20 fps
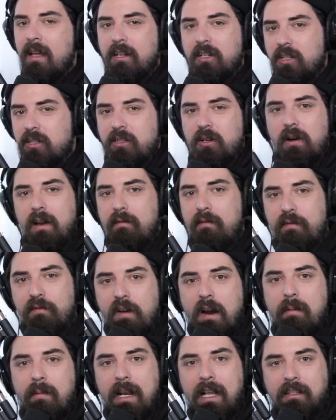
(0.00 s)
Just don't even
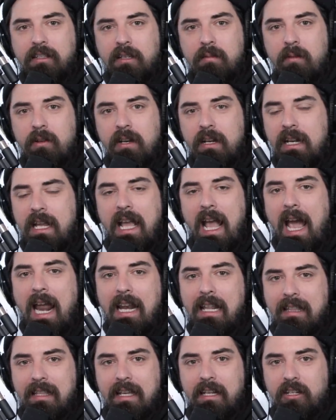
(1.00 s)
frame it as community
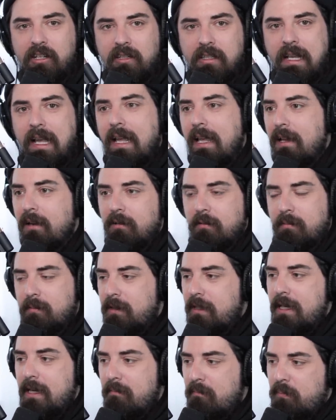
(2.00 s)
anything. Just say, here,
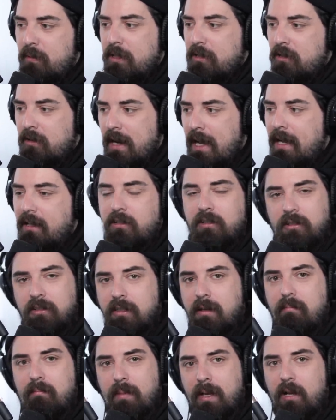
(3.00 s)
Blizzard answers
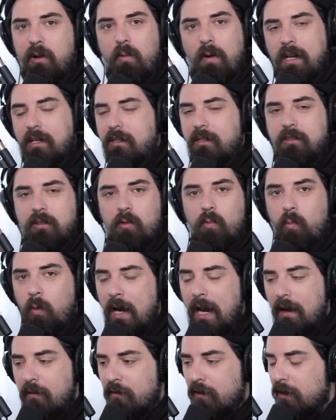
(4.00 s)
some big questions or
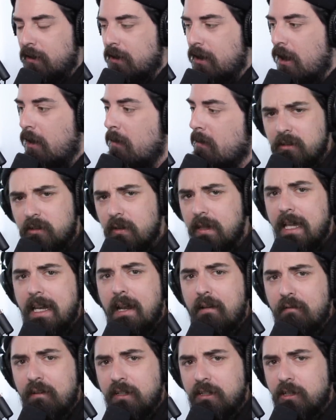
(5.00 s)
whatever, you know? So they
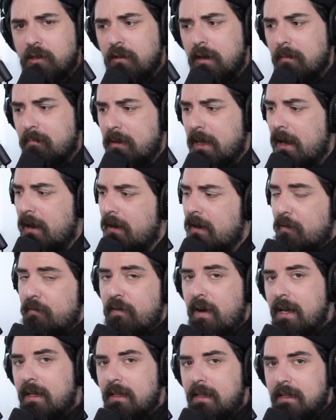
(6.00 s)
definitely screwed up there. But
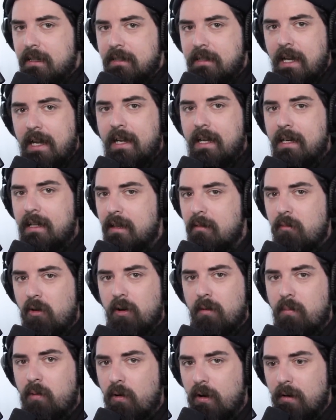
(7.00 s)
frankly, the second and the
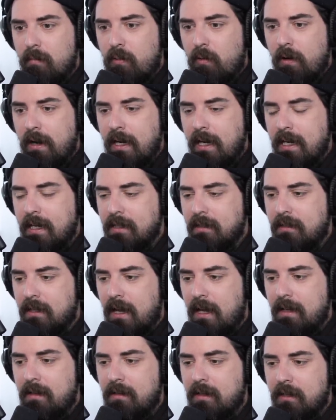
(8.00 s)
more important point is
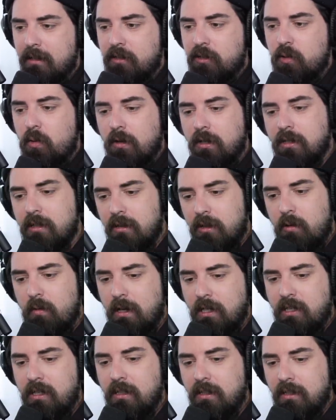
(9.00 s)
uh, the source of the
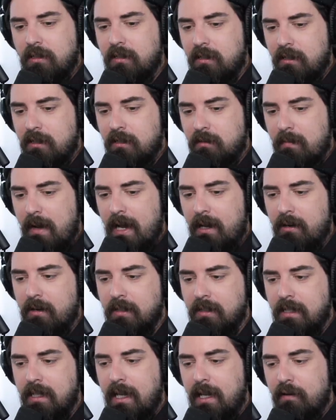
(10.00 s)
questions isn't as matter
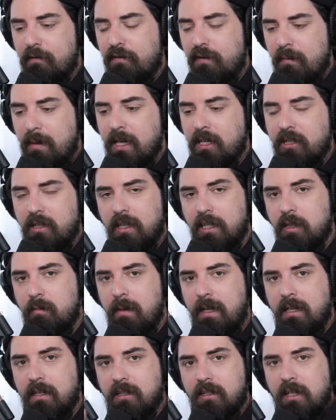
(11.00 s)
as the information that's
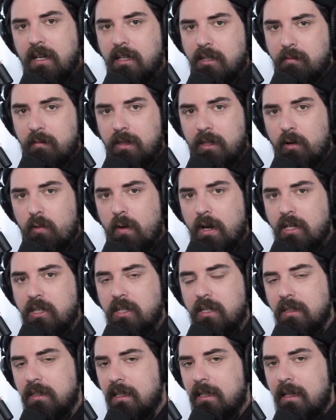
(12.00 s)
being discussed with the
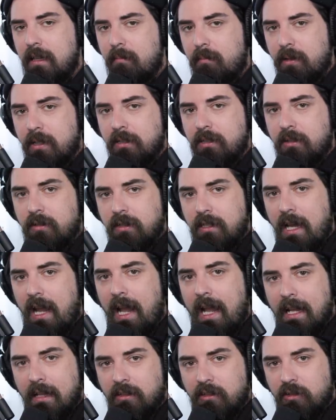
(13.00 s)
questions and then Blizzard's
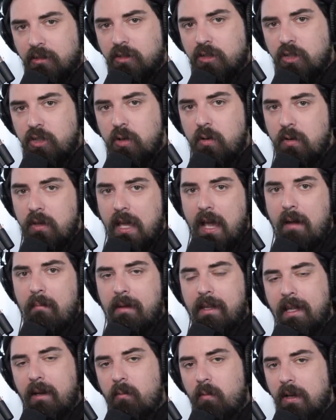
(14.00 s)
answers to them
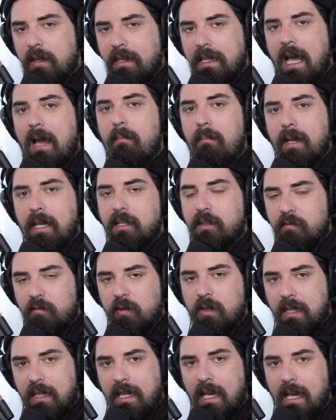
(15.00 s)
and then what that means
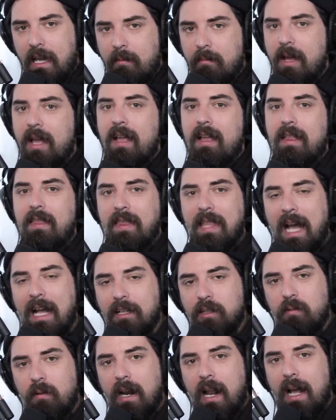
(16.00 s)
for the game.
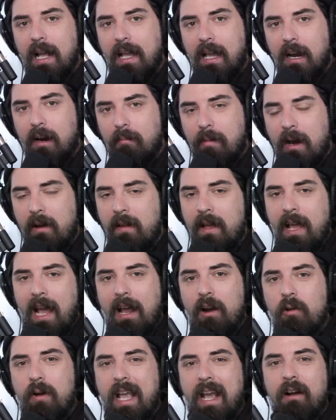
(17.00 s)
That's what I care about.
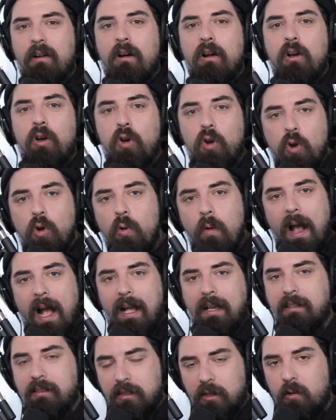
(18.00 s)
I don't care who
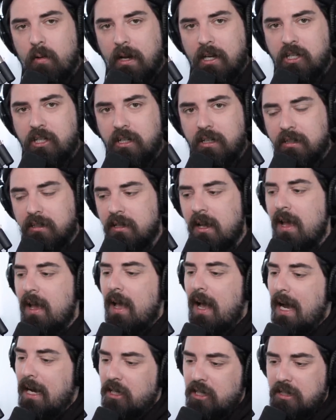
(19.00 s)
asked the questions.
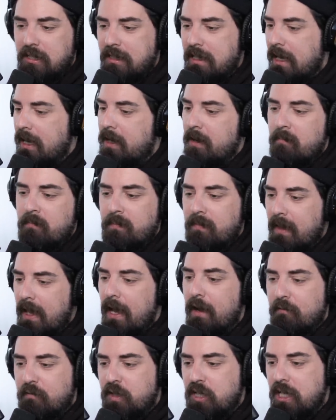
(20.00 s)
I just think
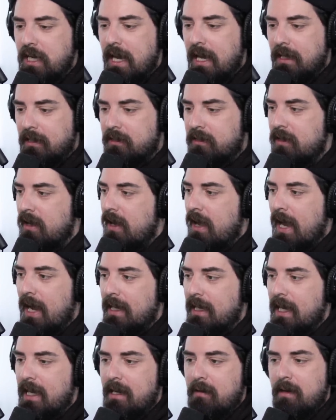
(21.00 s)
F G S,
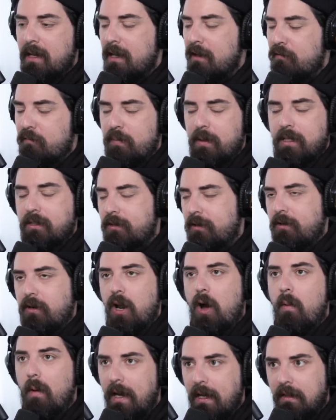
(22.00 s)
and then if Blizzard
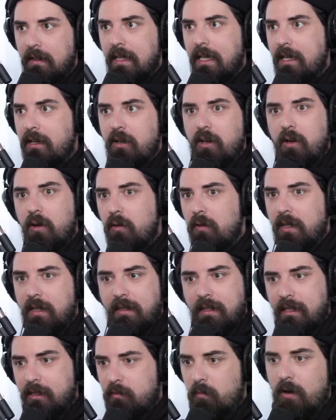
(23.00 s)
knowingly knew
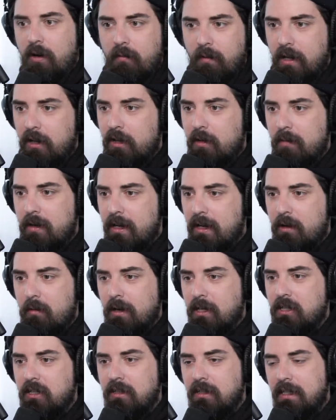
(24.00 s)
that these weren't real community
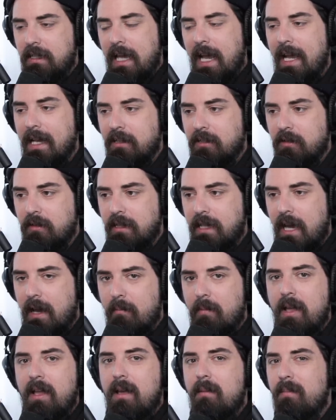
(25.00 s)
questions and they answered
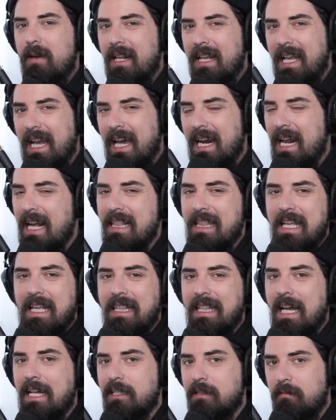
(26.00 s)
them. But again, I
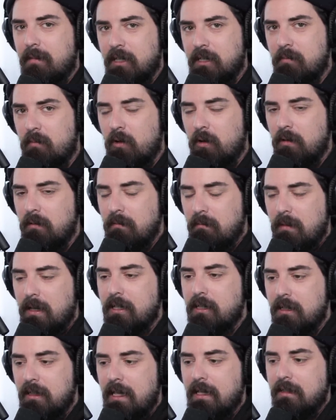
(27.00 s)
think that's much more,
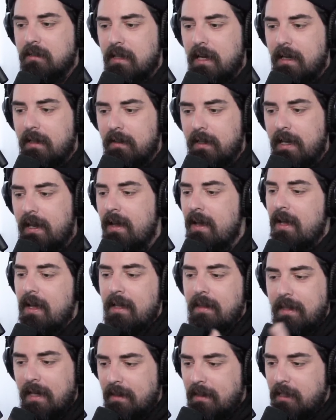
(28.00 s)
much less likely
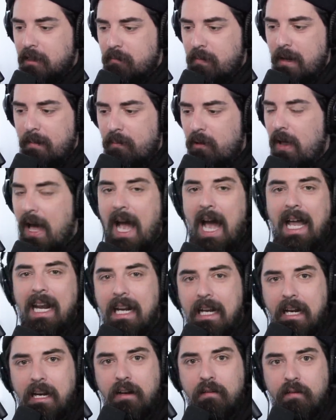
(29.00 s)
than these people had
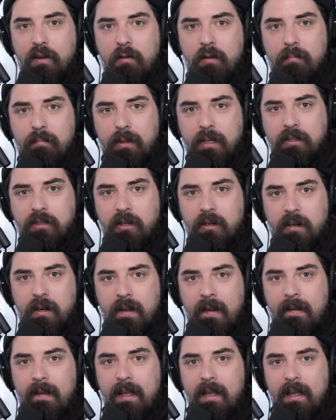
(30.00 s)
an interview with Blizzard,